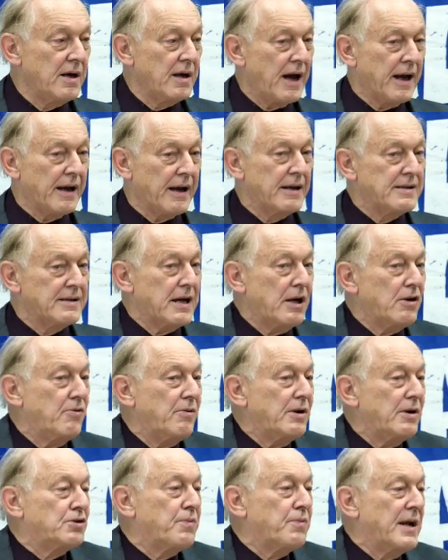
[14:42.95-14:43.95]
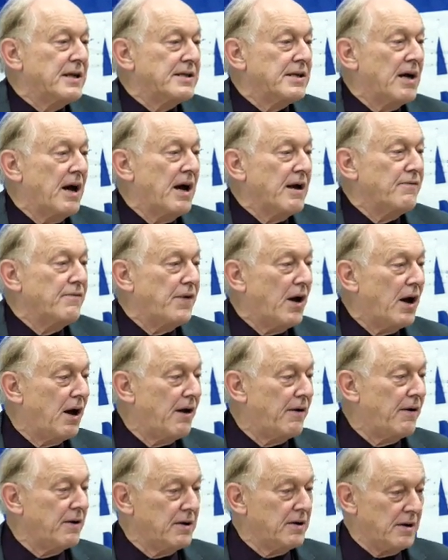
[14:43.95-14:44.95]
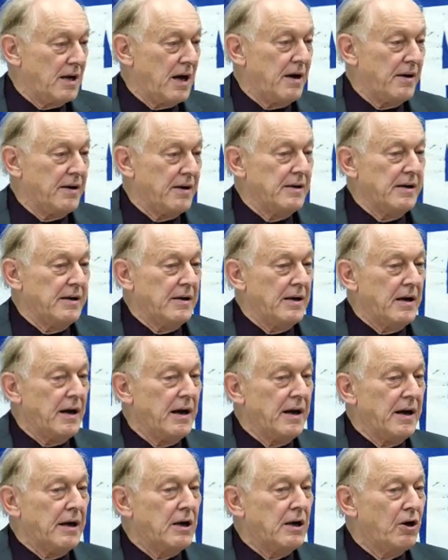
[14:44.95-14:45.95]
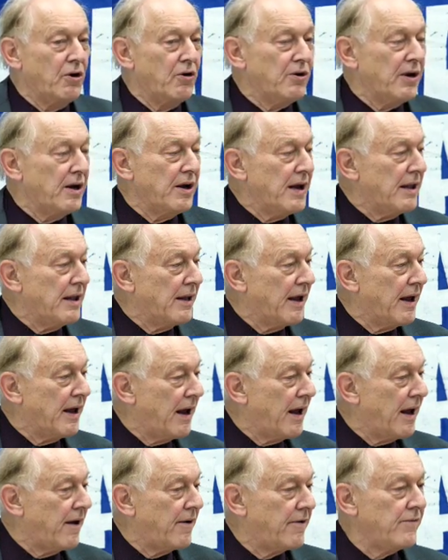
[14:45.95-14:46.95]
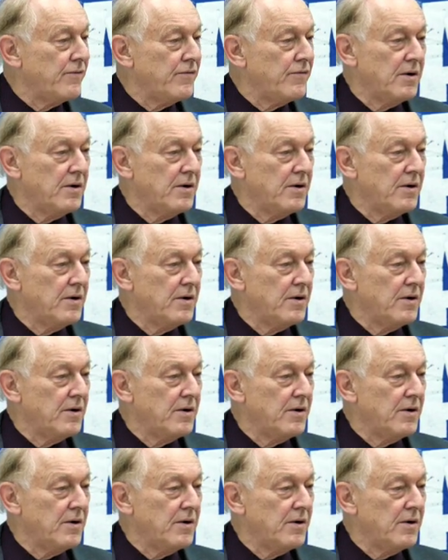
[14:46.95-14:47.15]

I can tell you which ones are included in there.